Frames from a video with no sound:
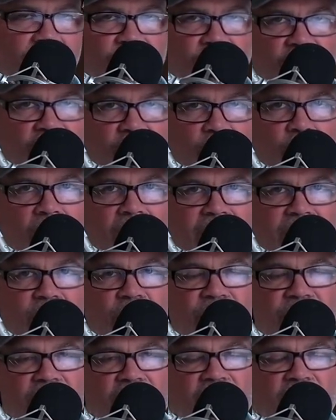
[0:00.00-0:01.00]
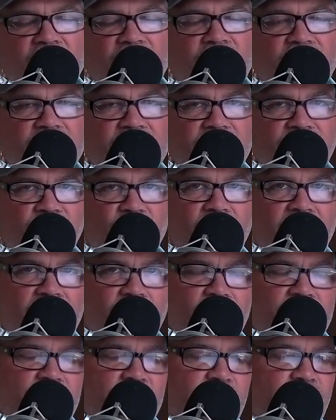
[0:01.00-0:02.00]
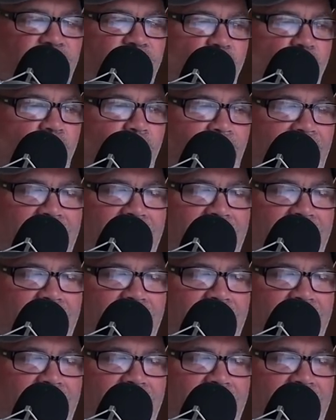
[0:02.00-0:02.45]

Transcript: And you're going to want to use the curative rate, which is 4